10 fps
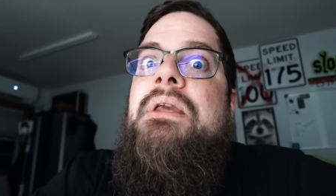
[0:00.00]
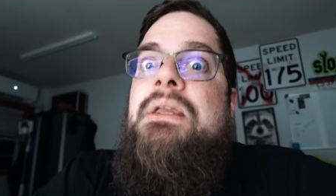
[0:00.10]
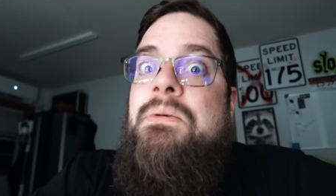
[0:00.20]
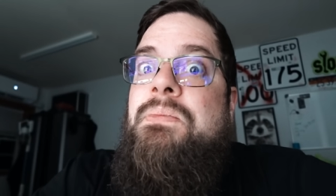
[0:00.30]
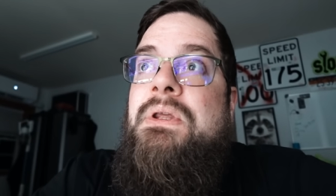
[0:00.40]

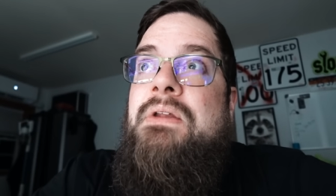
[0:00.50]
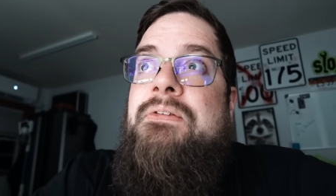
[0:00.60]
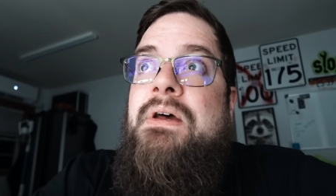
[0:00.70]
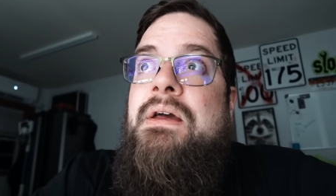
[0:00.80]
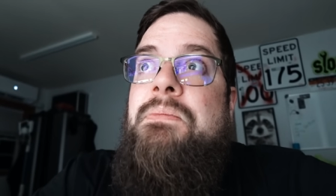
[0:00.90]
8
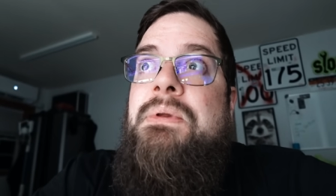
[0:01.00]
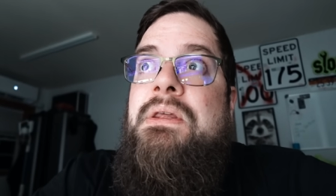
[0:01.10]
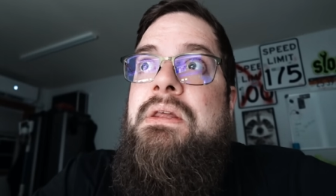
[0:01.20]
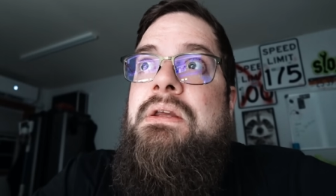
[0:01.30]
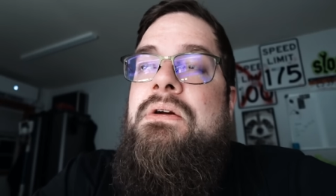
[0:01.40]
PSI
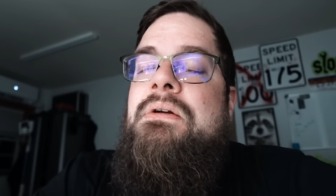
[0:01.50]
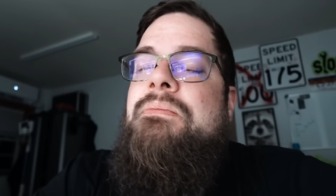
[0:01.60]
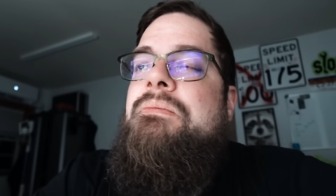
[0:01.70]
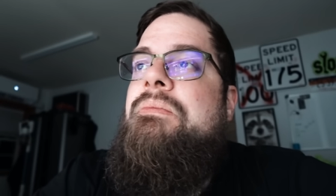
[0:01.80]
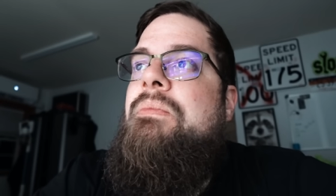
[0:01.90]
peak here,
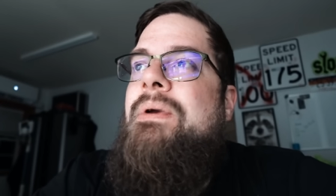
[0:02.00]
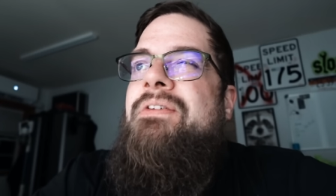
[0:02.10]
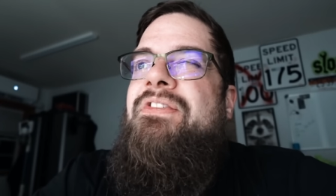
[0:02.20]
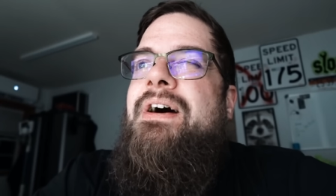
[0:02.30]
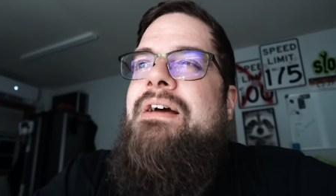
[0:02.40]

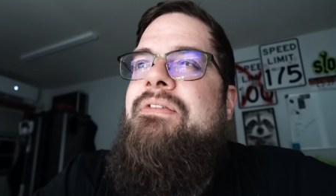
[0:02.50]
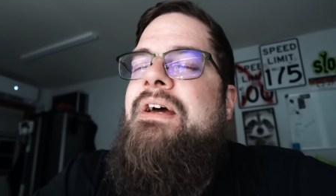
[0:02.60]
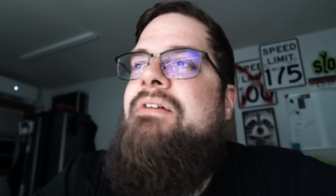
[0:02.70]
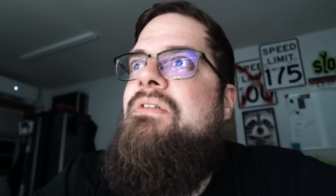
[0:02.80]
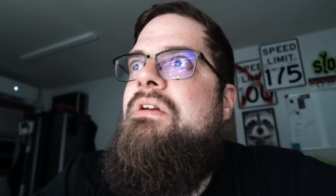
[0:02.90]
about 5
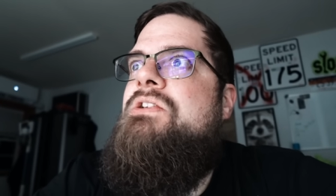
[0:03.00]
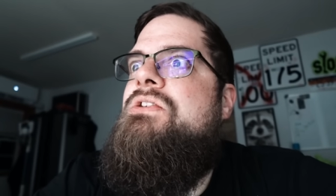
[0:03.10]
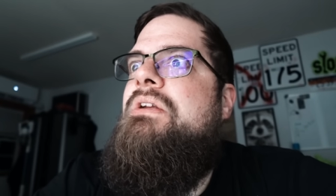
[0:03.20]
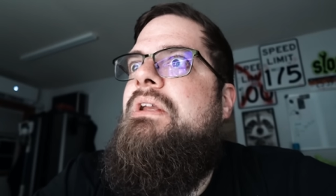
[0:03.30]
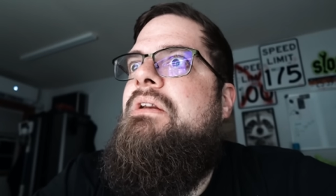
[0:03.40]

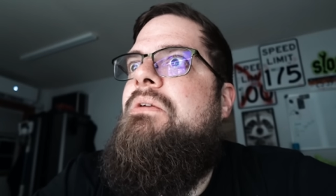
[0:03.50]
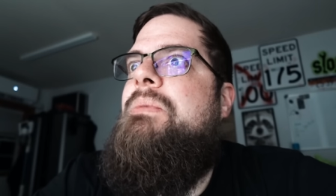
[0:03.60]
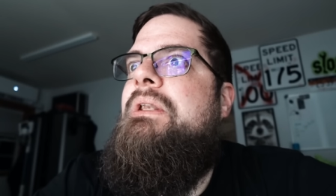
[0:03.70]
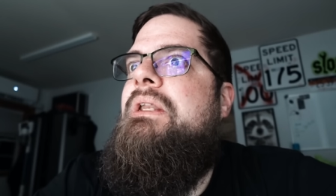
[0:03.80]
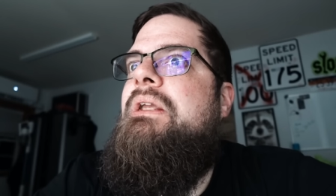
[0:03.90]
average. And it'll
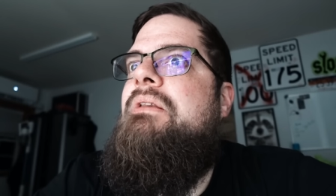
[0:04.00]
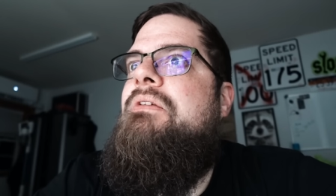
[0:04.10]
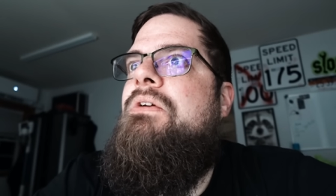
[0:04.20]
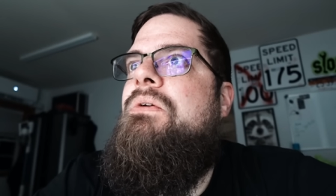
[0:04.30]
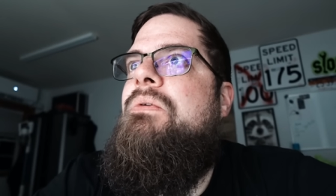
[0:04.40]
be neat
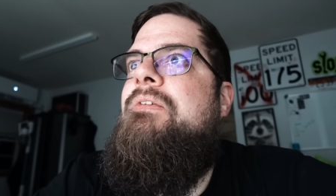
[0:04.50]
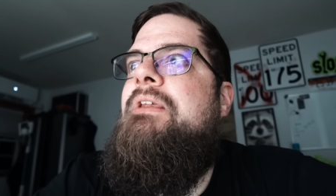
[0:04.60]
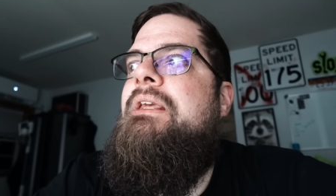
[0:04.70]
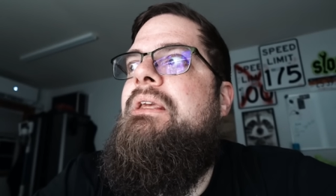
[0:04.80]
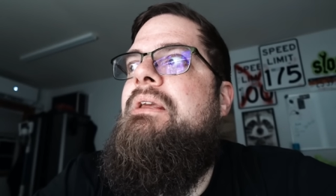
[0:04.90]
to
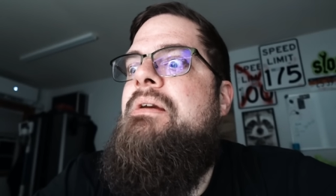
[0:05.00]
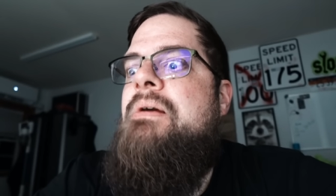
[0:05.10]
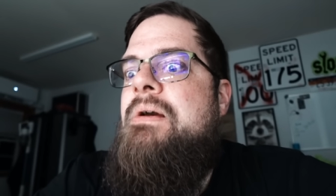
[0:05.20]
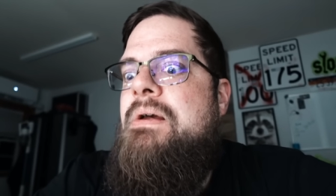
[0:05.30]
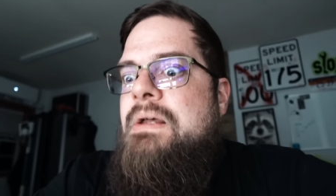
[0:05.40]
see
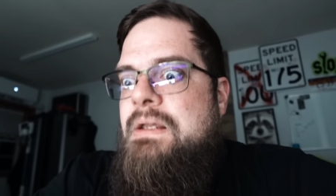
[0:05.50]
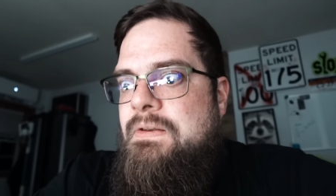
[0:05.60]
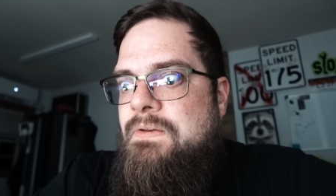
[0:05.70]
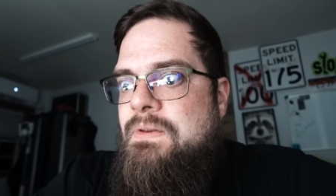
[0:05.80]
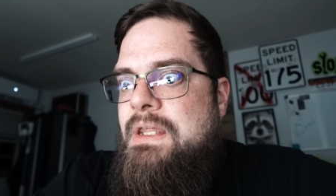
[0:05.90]

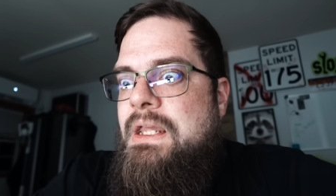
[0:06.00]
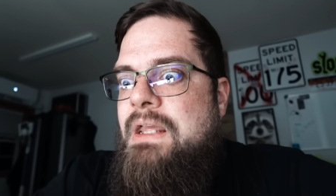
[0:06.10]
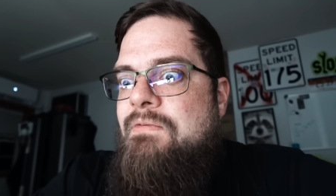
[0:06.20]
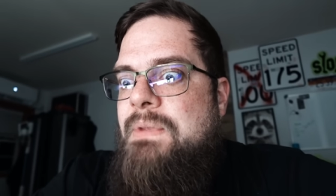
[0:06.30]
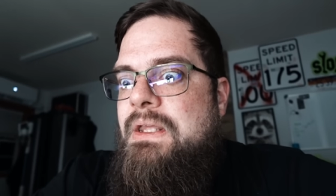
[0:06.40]
so they
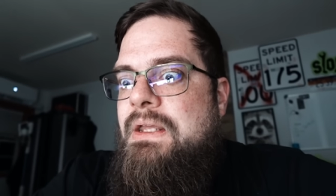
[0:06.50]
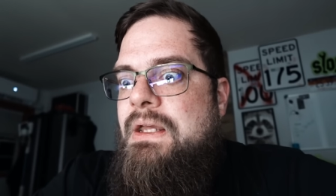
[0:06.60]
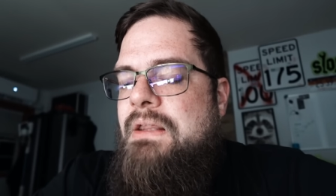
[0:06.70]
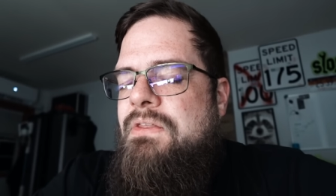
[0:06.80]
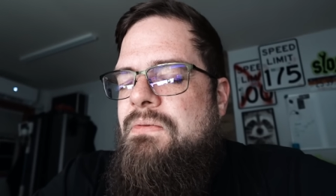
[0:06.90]
gave me
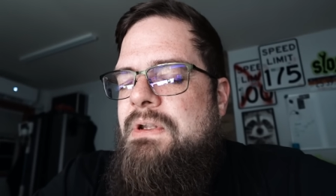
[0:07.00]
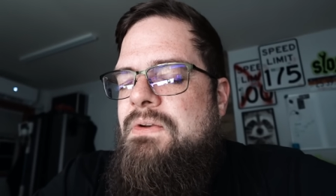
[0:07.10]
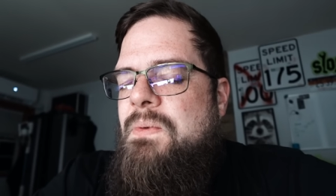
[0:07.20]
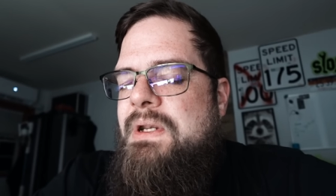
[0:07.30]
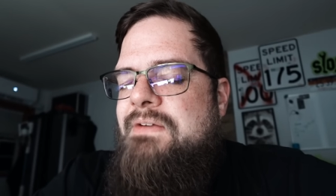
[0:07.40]
a
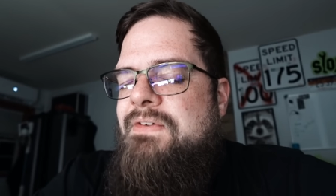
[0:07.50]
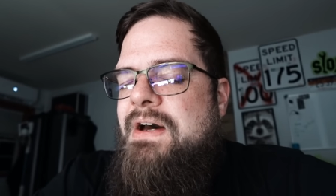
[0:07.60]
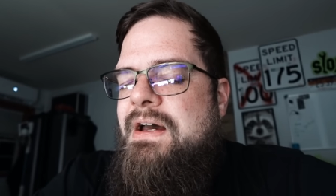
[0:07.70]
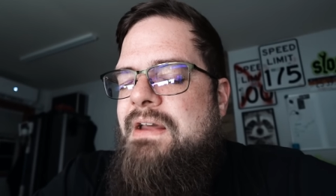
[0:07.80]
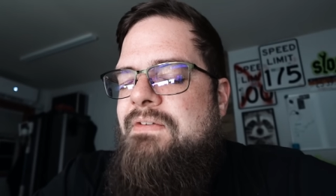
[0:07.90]

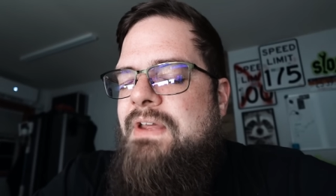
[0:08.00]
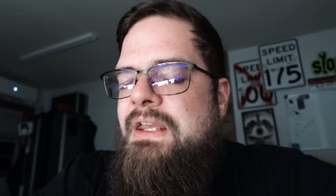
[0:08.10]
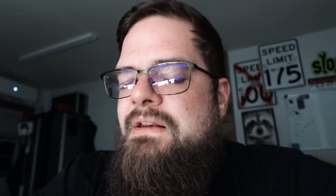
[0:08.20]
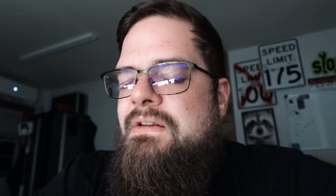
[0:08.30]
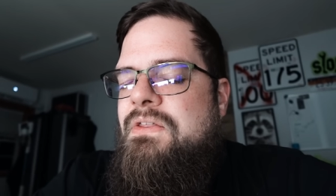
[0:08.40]
325
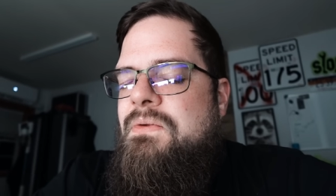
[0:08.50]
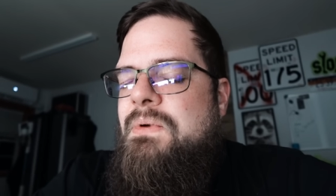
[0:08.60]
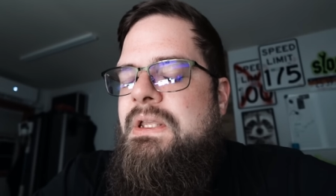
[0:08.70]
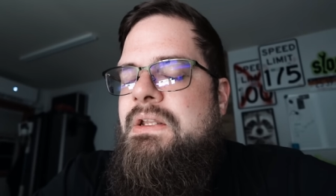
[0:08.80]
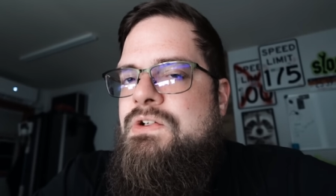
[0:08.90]
and a
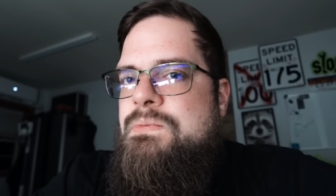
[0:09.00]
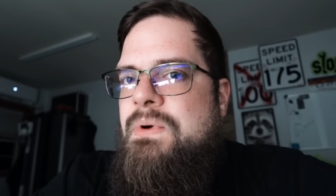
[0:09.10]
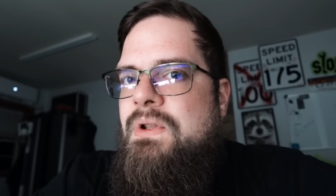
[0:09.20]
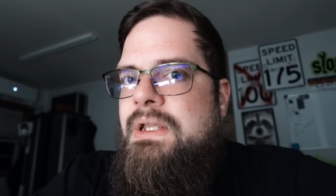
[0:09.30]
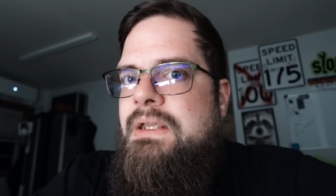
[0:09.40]
3 inch
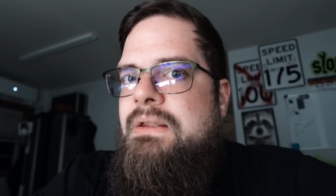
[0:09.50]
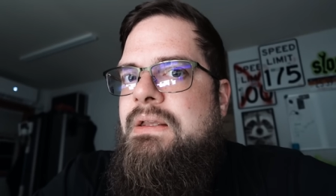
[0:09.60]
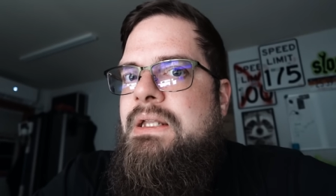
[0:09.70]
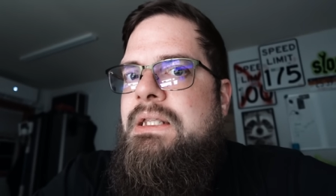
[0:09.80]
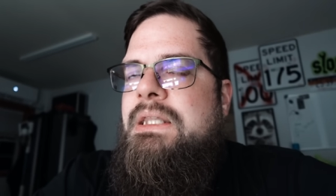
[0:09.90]
pulley.
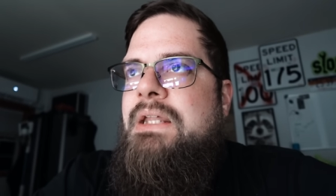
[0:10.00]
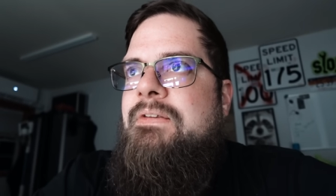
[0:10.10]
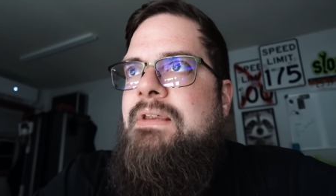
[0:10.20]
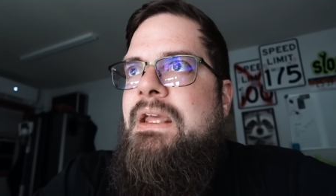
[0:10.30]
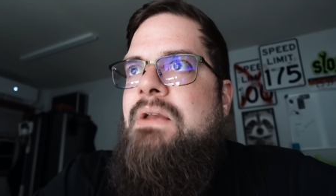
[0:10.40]
And then they
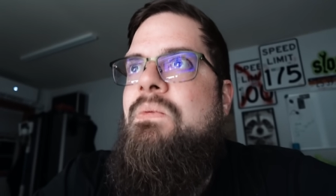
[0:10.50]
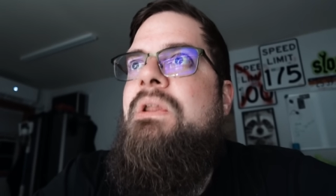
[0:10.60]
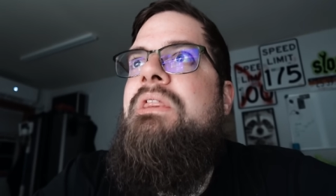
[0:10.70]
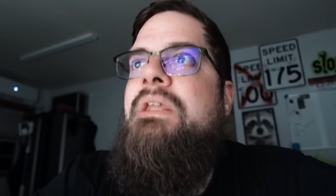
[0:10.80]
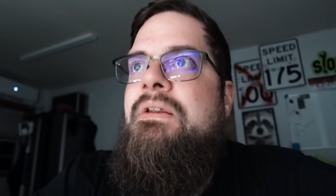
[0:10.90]
say
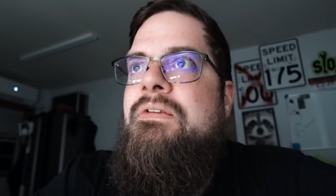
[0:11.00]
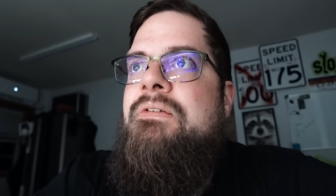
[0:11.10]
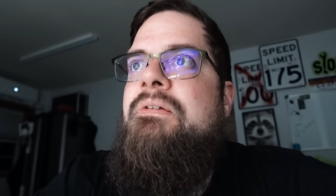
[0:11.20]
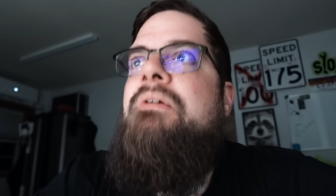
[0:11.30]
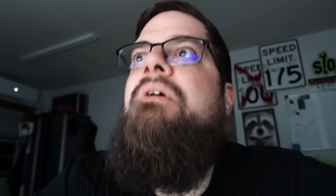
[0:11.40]
with this